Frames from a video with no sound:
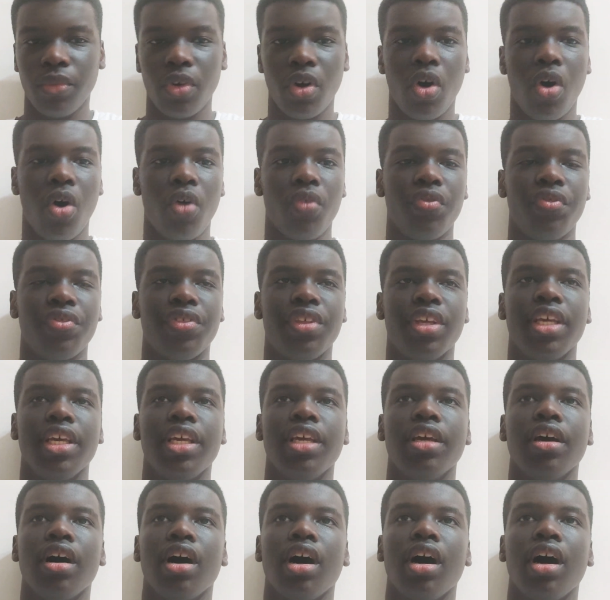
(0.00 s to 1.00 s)
On
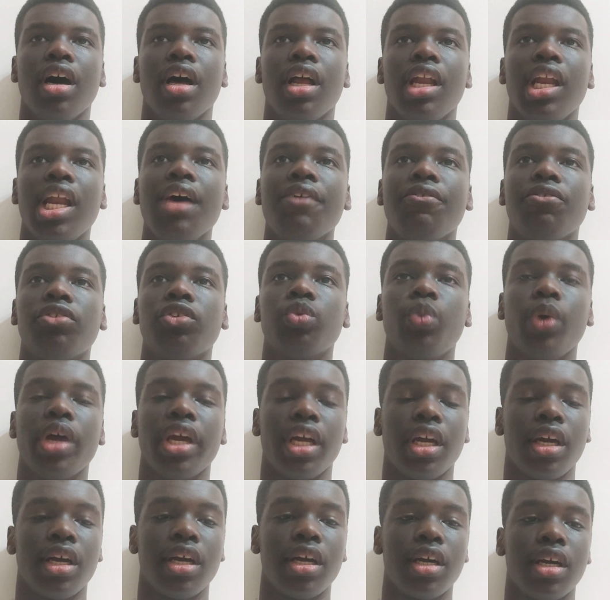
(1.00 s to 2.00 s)
the left
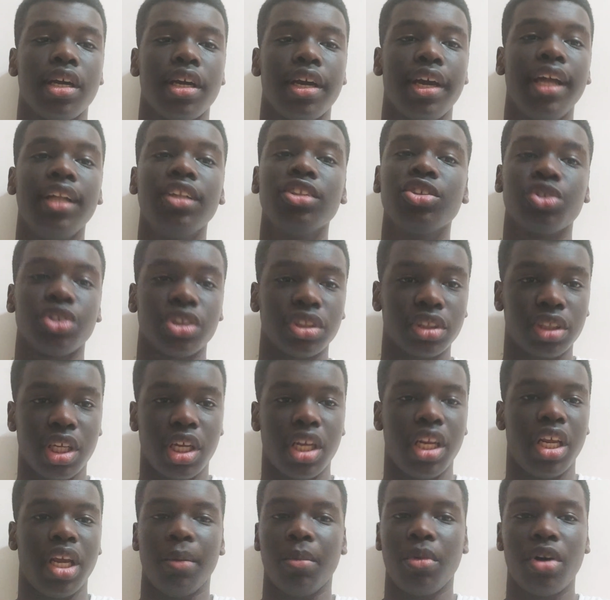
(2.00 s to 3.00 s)
wing,
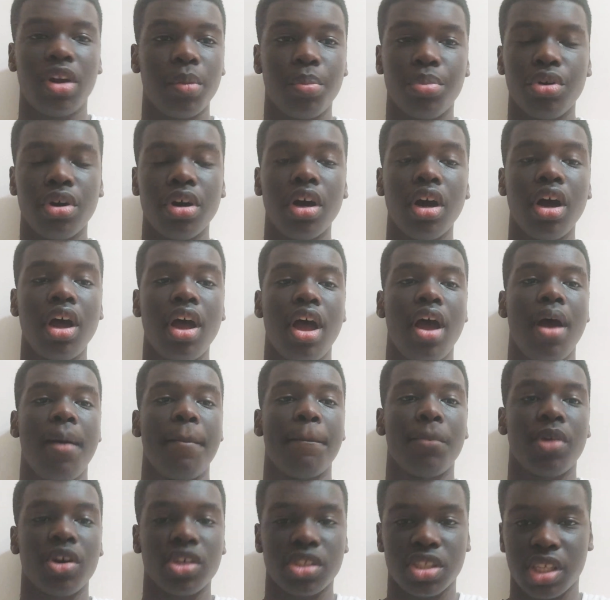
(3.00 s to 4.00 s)
interestingly, I'm going to put
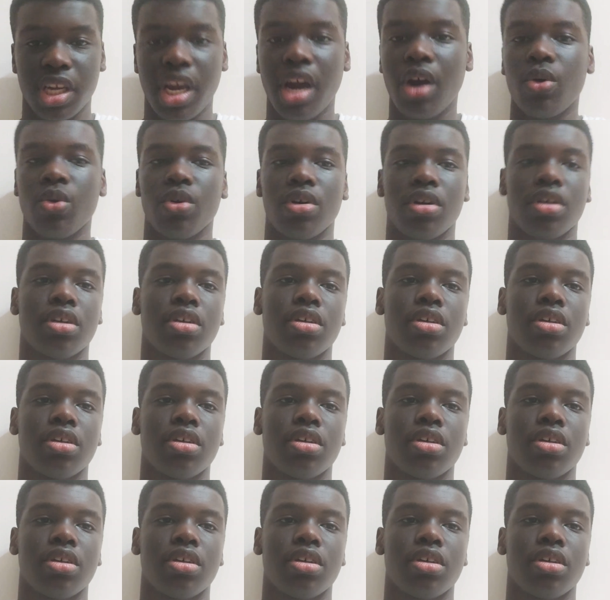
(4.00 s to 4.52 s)
Martial.